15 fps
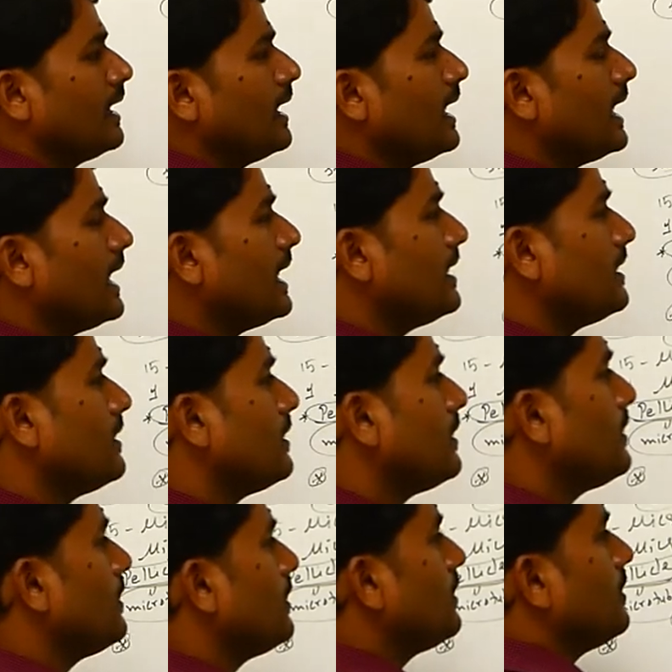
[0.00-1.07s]
And
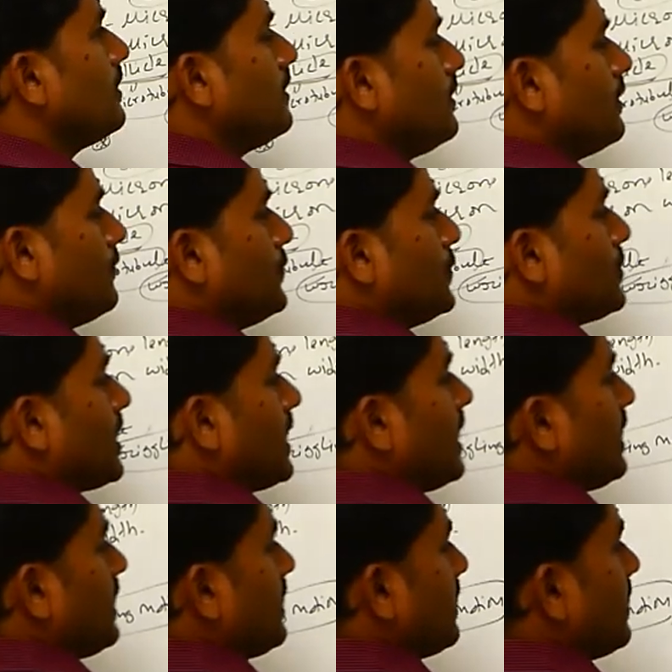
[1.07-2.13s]
uh, if you
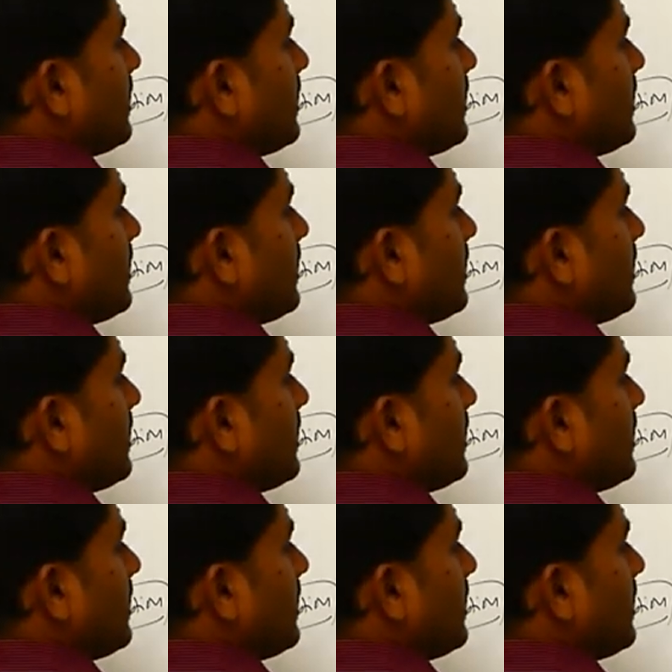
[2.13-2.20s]
take